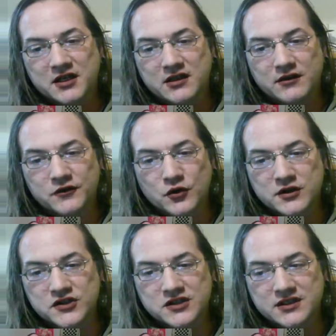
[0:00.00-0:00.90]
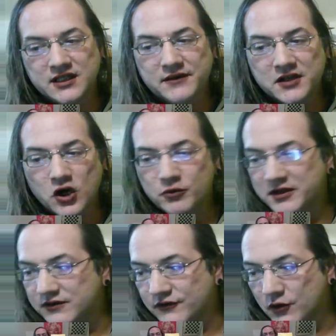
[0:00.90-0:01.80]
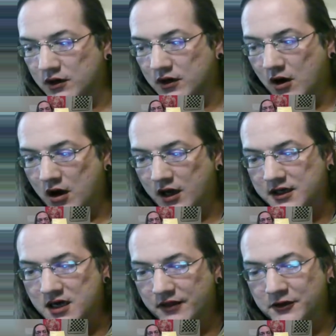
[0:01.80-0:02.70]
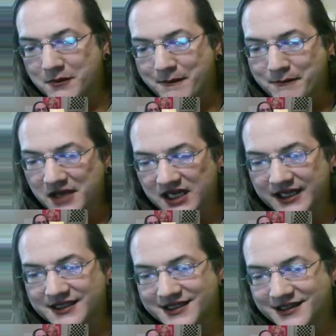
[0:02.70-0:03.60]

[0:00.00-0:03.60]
of course, just leave it open for another minute